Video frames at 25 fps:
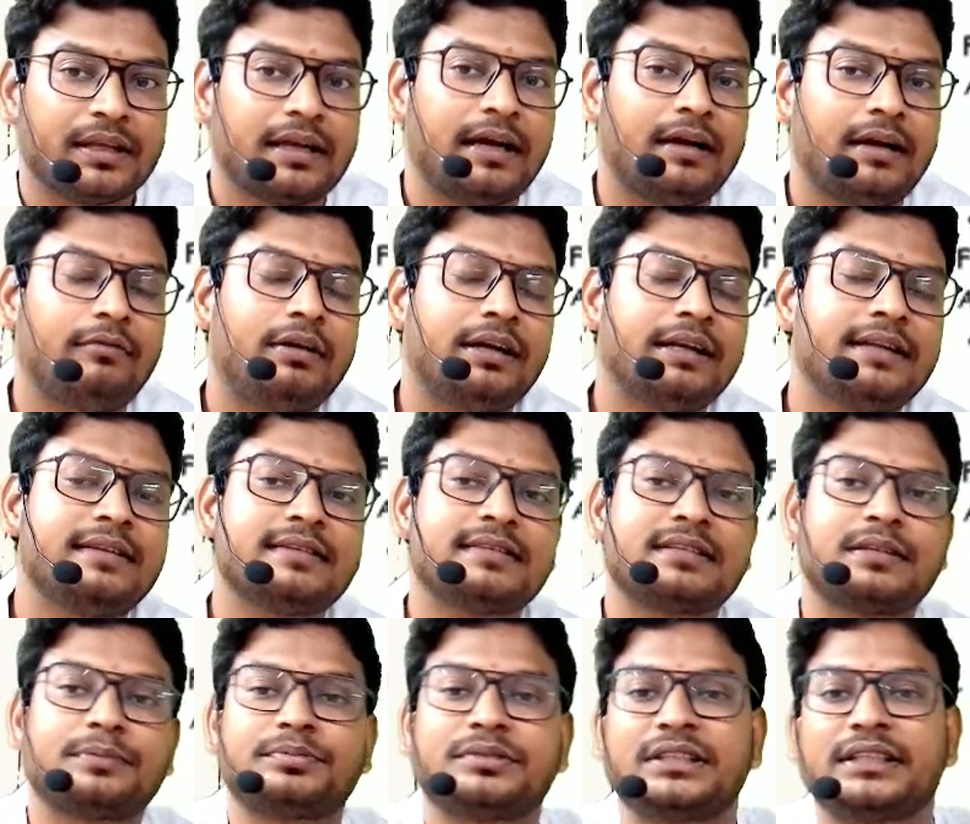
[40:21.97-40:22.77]
What is the
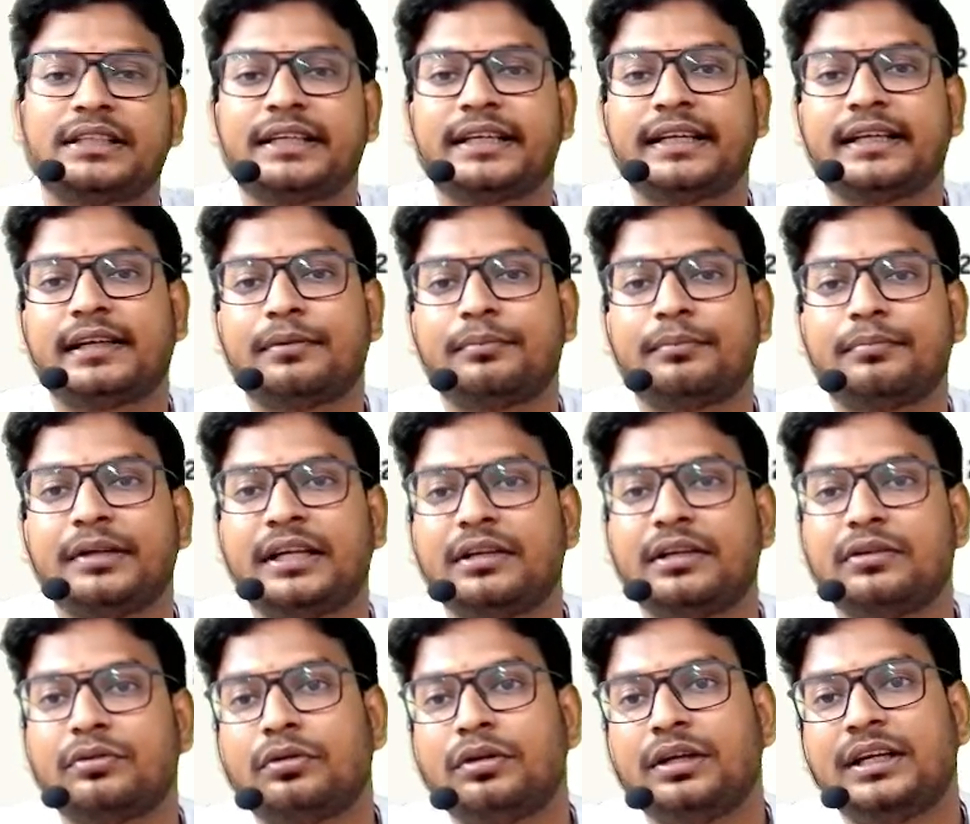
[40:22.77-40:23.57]
subsidiary company and
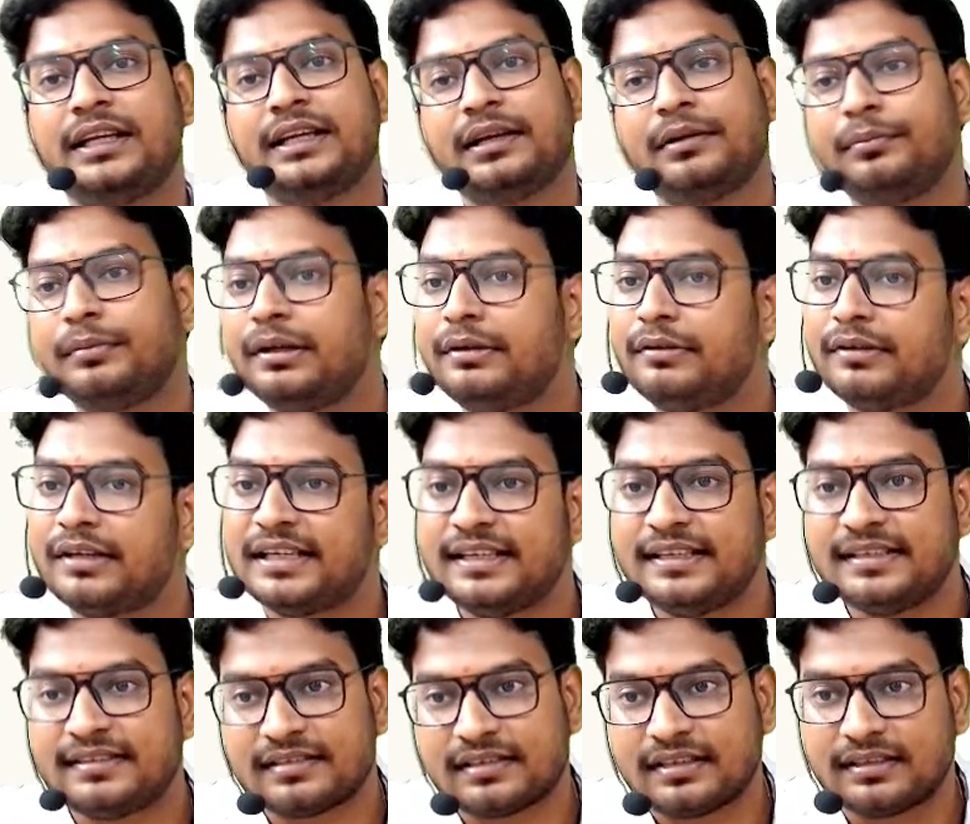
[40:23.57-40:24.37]
holding company? You can
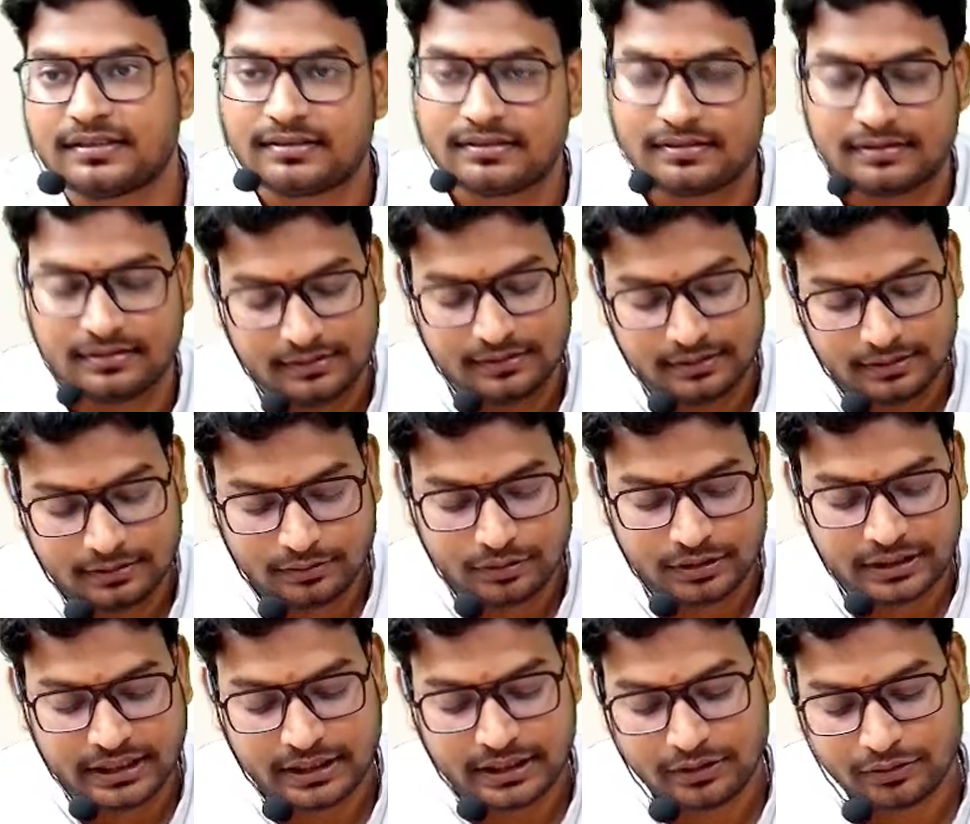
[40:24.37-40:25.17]
discuss.
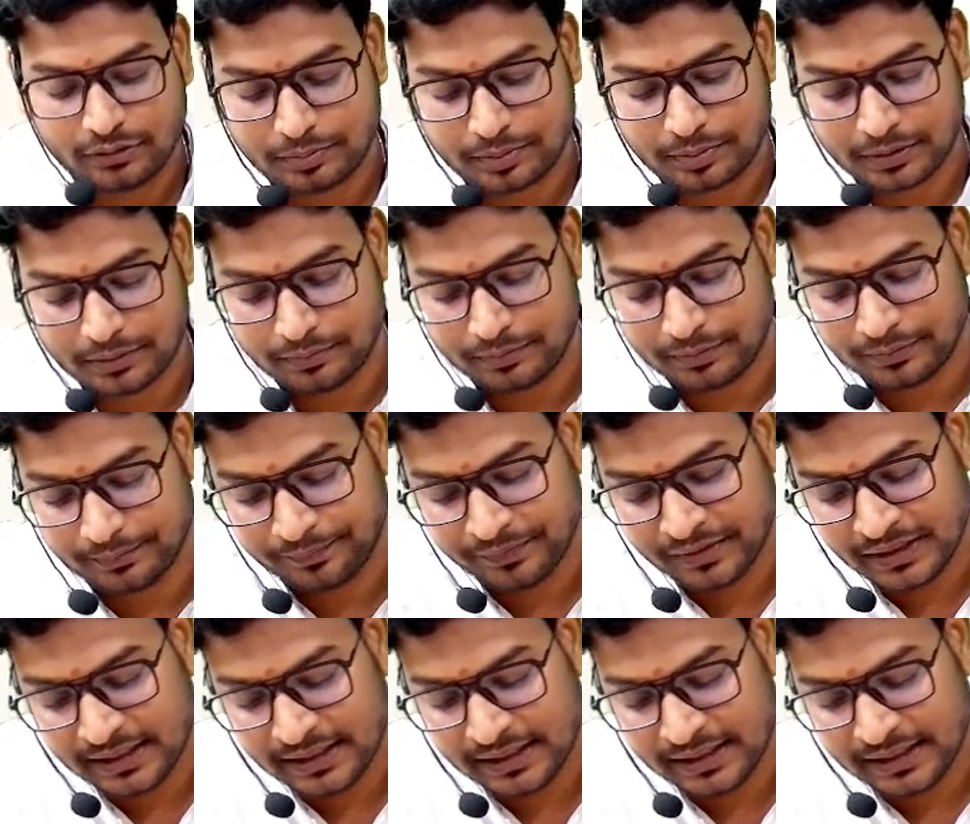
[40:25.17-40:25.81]
Okay, no problem.